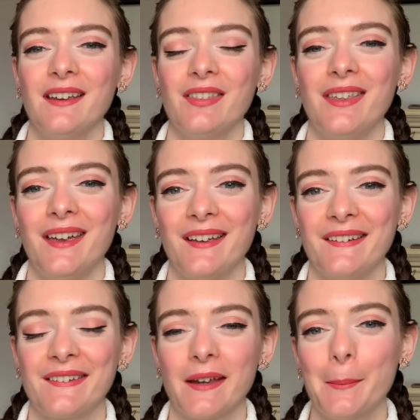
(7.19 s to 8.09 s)

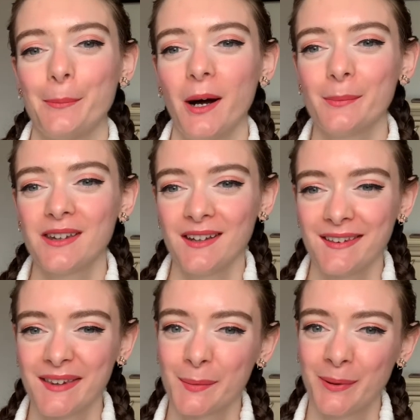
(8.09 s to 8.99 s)
this pumpkin
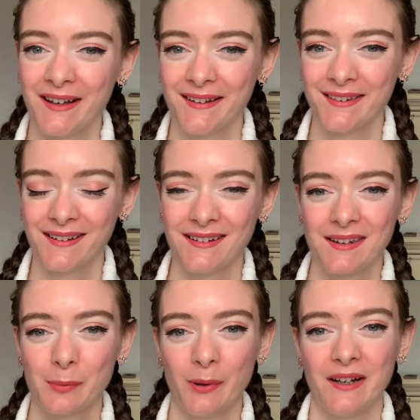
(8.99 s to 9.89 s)
spice
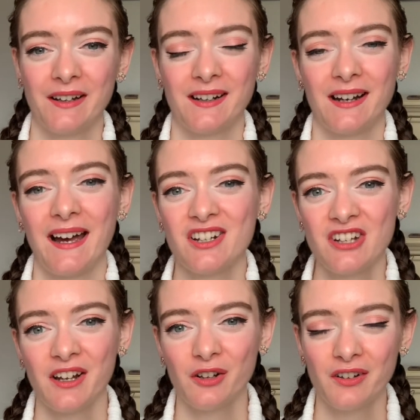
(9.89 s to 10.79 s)
inspired
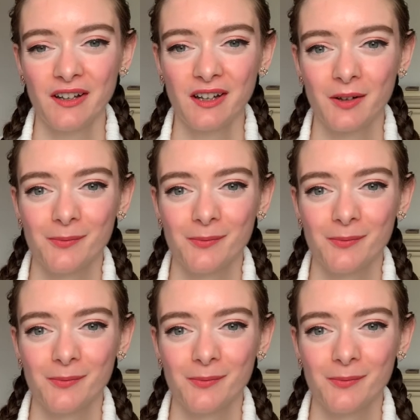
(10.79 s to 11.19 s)
eyeshadow look.